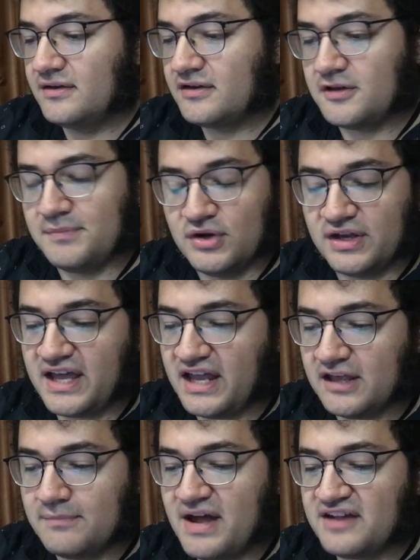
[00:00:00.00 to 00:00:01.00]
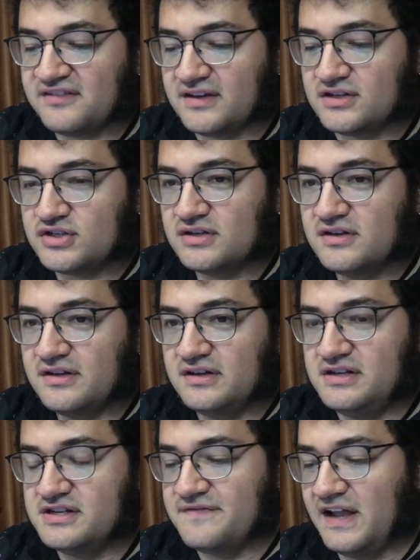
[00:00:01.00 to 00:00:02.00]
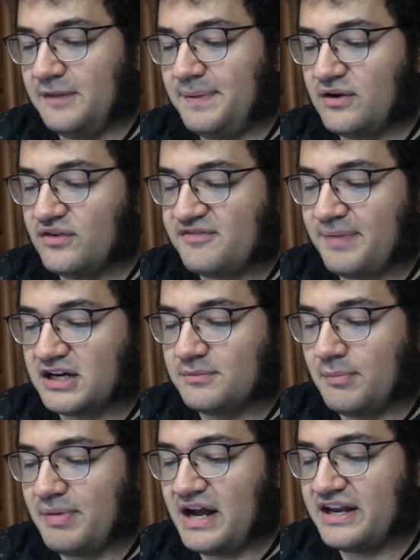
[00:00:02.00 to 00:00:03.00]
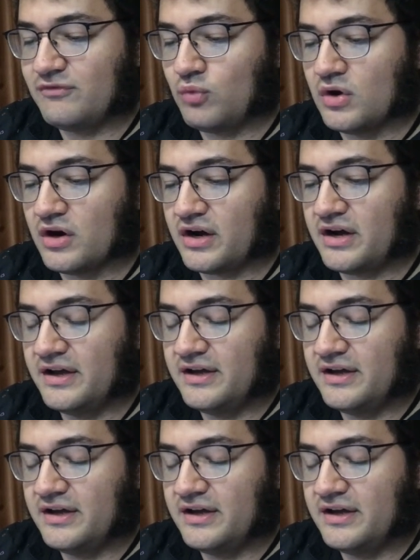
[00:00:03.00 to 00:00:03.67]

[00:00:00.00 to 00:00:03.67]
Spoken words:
communicating a message, developing a respectable body of work,